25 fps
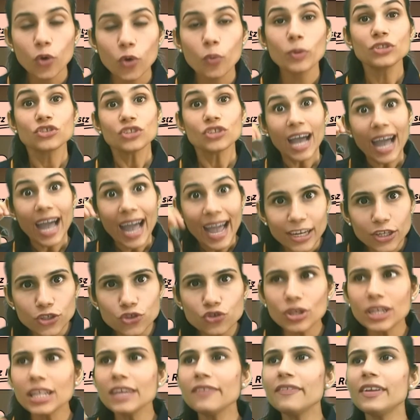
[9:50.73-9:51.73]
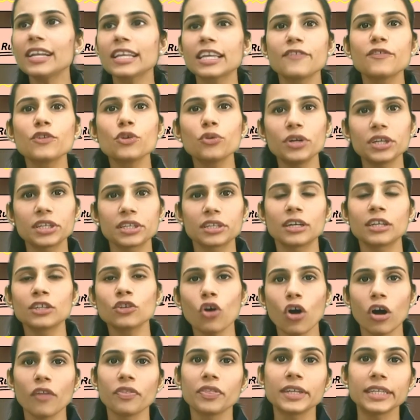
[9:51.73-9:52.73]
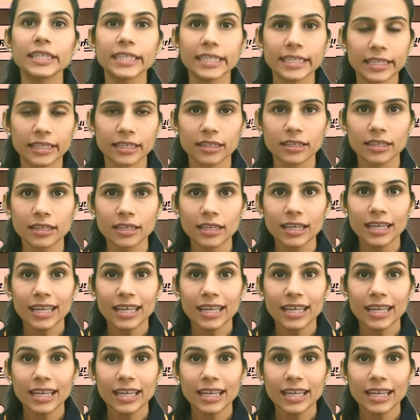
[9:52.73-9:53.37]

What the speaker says: which actually will give you return on the D-Day.